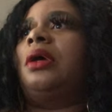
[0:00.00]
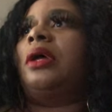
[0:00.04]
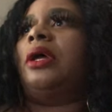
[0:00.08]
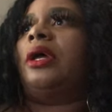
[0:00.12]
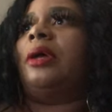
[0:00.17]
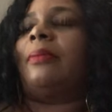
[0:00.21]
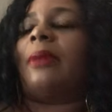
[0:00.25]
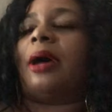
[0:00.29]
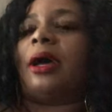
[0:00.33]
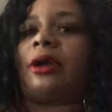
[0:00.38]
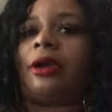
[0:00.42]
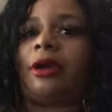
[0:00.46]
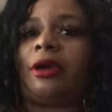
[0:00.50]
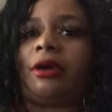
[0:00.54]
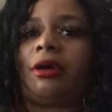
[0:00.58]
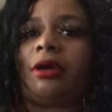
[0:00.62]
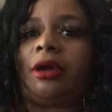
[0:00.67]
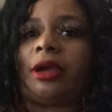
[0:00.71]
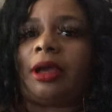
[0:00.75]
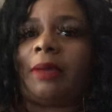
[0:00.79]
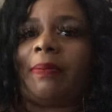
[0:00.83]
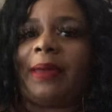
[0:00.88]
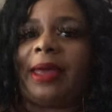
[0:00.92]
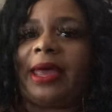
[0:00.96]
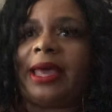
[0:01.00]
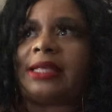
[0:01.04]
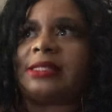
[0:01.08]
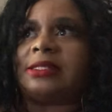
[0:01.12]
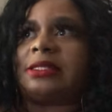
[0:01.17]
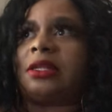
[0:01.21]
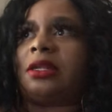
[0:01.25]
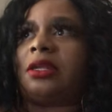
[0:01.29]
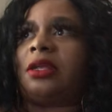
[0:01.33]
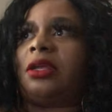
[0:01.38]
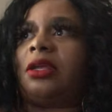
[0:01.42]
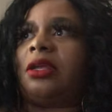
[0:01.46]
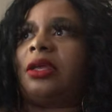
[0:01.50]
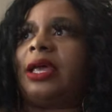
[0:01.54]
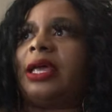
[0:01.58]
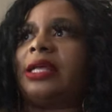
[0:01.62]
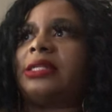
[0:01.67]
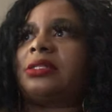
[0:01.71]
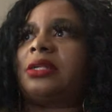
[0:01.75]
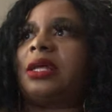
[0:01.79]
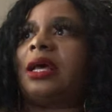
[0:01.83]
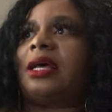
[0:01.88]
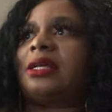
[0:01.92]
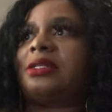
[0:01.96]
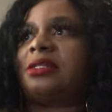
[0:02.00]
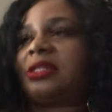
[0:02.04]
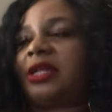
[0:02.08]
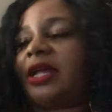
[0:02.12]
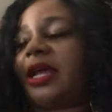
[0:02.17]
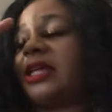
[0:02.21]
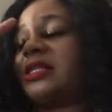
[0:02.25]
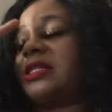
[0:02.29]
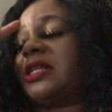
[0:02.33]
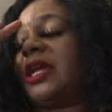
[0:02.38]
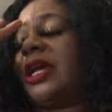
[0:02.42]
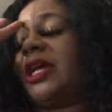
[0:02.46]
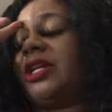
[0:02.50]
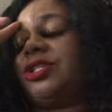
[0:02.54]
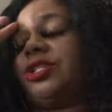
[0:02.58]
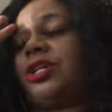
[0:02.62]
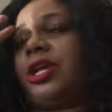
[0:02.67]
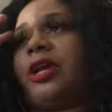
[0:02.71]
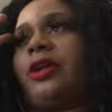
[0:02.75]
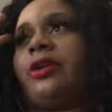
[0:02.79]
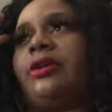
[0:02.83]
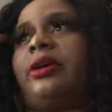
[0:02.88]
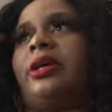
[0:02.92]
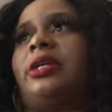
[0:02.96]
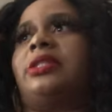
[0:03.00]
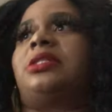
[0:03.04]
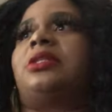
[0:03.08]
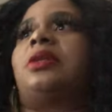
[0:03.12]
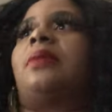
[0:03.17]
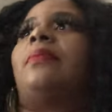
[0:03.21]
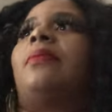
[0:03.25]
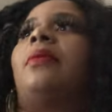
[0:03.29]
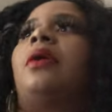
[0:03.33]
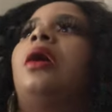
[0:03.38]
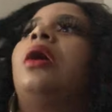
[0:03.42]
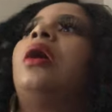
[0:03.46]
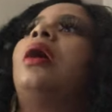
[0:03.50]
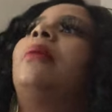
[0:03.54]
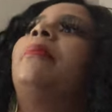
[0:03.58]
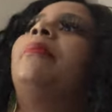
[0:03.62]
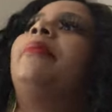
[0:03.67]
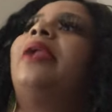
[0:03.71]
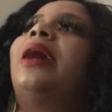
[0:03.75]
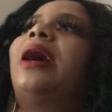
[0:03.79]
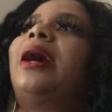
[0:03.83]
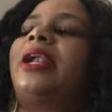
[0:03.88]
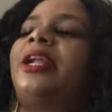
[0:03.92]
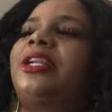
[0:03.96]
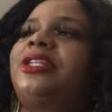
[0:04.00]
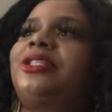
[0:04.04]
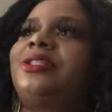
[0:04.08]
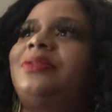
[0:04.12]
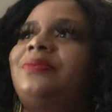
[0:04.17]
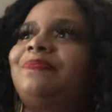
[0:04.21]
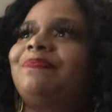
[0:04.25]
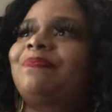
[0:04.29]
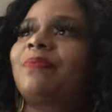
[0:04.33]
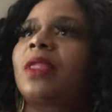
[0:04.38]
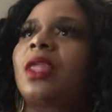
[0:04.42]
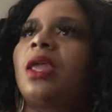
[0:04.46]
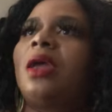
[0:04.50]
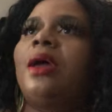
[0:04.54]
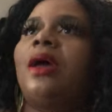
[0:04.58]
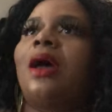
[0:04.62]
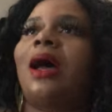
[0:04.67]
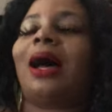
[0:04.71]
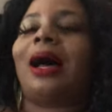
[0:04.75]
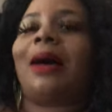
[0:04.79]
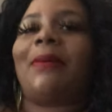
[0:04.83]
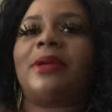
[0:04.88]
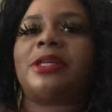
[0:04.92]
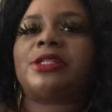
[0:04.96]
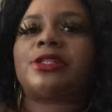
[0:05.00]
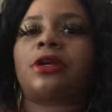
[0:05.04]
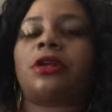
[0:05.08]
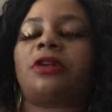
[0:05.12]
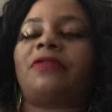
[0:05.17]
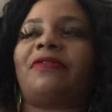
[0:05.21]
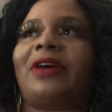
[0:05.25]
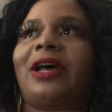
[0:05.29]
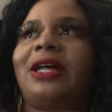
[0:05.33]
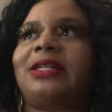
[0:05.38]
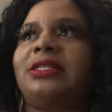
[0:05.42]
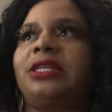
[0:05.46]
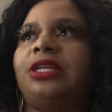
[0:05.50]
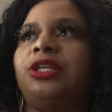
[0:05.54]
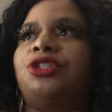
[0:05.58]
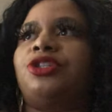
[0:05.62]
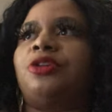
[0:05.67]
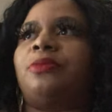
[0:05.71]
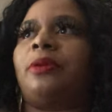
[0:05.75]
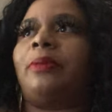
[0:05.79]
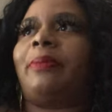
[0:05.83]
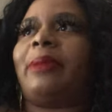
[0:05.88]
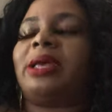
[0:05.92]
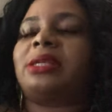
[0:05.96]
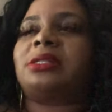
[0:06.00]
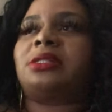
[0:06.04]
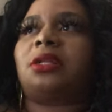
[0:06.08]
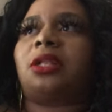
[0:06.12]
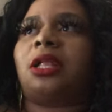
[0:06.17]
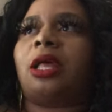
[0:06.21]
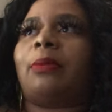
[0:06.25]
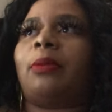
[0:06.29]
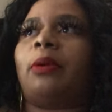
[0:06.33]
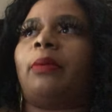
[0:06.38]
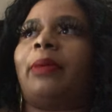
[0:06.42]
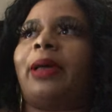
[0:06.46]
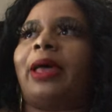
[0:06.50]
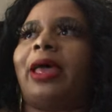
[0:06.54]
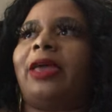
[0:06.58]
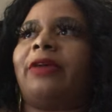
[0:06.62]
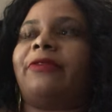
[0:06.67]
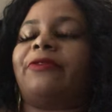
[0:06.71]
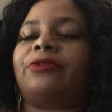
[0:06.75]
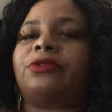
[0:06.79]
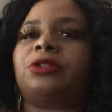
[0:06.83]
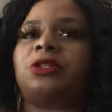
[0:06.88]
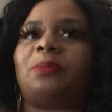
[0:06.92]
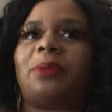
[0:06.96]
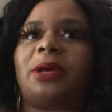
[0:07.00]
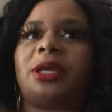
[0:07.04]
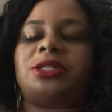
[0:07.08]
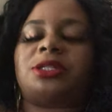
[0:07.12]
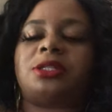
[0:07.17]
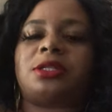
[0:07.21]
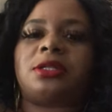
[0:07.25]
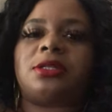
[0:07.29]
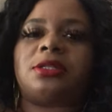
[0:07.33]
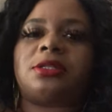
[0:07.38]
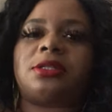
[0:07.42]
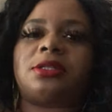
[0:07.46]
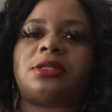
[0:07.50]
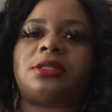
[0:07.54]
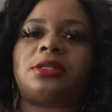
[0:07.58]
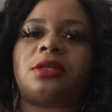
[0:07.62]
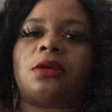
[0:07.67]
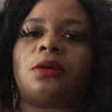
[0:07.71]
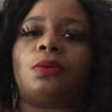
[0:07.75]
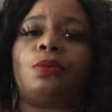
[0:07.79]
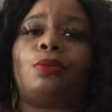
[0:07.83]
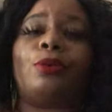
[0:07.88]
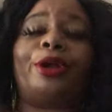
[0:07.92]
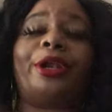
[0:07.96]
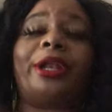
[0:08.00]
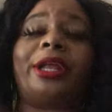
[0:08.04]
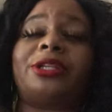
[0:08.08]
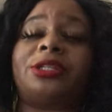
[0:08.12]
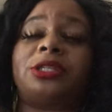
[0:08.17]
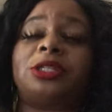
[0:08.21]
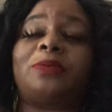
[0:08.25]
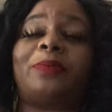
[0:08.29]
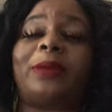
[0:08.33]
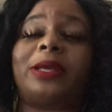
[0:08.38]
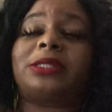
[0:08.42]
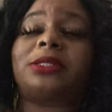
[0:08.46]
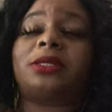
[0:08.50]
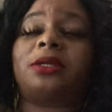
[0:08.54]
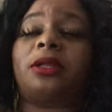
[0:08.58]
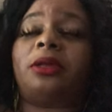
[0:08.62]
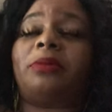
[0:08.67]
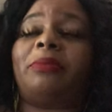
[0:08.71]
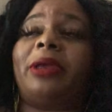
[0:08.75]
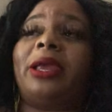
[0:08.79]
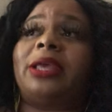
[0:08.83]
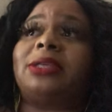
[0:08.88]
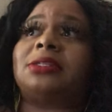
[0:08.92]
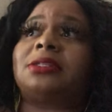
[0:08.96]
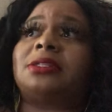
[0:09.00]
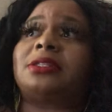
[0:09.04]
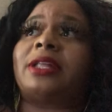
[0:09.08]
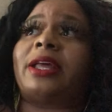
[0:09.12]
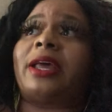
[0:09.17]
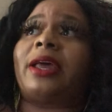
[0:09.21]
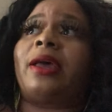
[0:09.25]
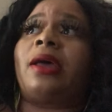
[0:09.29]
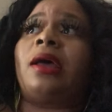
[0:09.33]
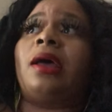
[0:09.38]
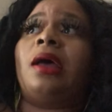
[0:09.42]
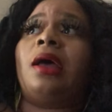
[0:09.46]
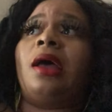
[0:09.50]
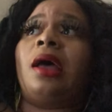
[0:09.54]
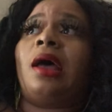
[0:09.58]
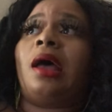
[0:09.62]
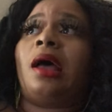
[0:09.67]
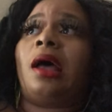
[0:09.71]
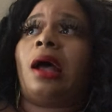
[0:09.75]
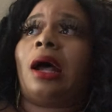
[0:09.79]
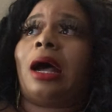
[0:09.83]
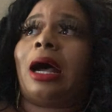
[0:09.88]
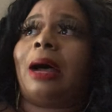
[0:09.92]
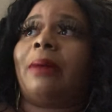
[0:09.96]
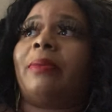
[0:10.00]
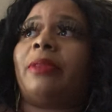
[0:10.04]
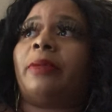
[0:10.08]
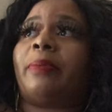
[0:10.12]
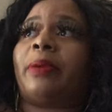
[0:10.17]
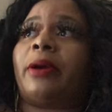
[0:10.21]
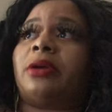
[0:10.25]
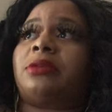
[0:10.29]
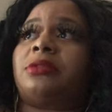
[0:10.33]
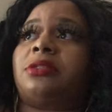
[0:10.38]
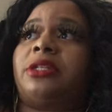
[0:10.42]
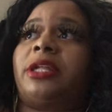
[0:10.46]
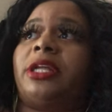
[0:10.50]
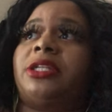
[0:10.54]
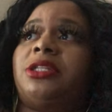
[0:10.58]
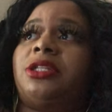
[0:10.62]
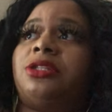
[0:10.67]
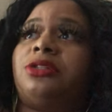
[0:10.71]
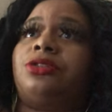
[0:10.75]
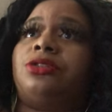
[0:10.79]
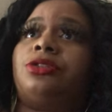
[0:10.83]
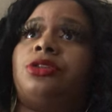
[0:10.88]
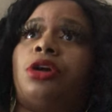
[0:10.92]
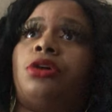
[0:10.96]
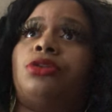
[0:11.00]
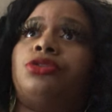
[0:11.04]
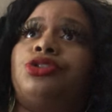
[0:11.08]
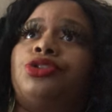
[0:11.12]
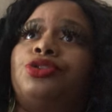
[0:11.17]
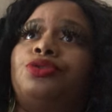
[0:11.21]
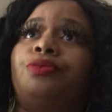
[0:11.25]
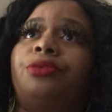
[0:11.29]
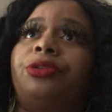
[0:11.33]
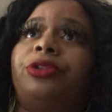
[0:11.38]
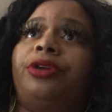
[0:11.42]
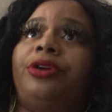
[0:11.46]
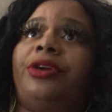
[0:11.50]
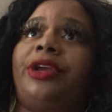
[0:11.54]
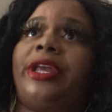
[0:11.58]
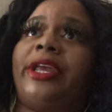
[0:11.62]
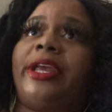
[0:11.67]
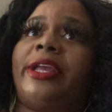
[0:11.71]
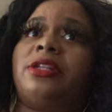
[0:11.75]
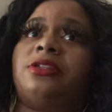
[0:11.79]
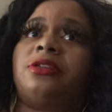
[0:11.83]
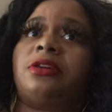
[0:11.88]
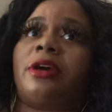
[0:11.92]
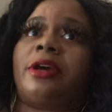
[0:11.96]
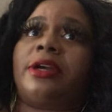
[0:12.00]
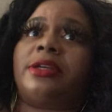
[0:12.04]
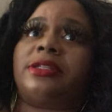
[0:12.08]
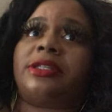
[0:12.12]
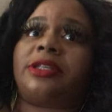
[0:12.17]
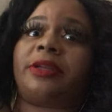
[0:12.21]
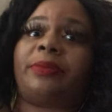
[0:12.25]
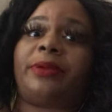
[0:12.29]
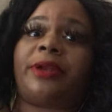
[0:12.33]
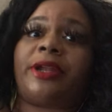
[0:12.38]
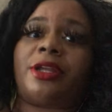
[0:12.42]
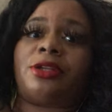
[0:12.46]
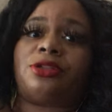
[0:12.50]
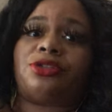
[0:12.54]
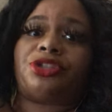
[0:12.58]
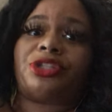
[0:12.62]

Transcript: in my current capacity, as I say, as an educator, because I'm a certified teacher, but basically I'm a behavioral specialist. And so what that just basically means is that I'm the person that teachers go to when their kids are exhibiting